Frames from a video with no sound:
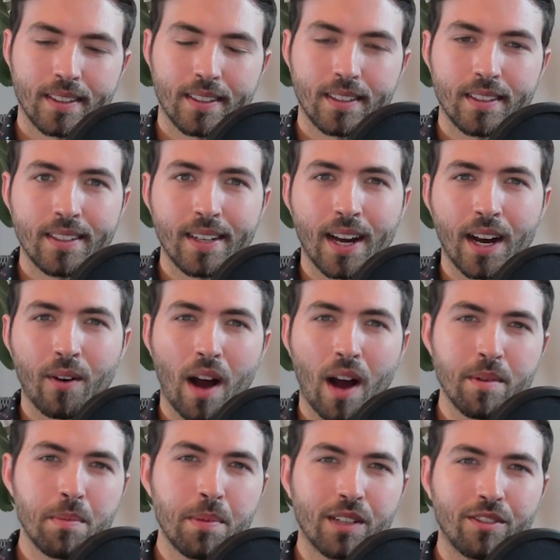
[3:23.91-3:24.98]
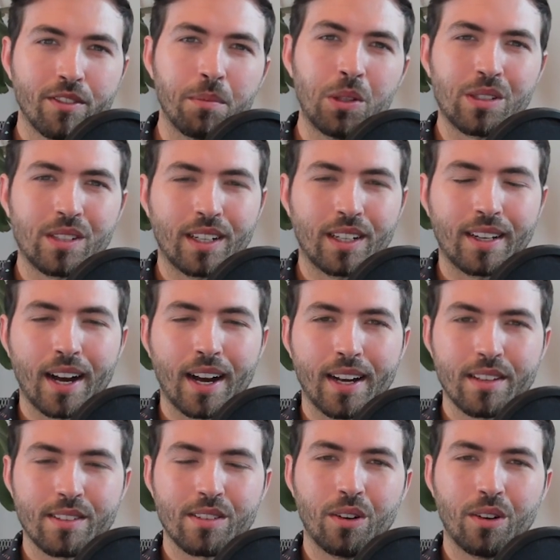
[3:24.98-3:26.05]
Now, I'm a bit of a music guy,
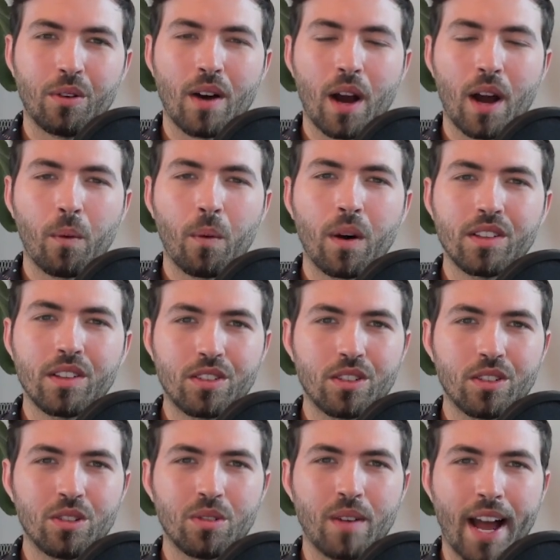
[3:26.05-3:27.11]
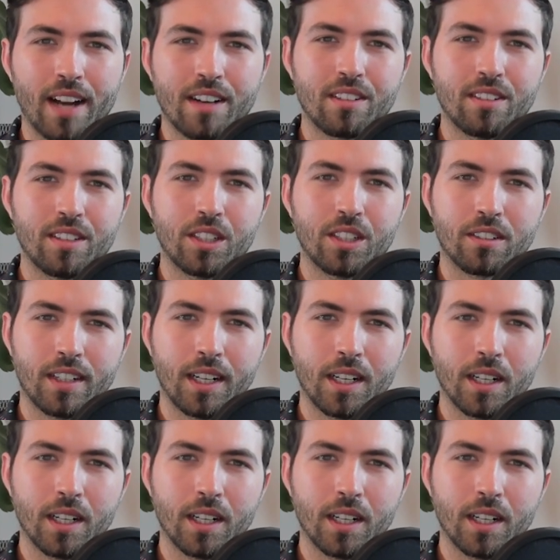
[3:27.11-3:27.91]
so I want to actually create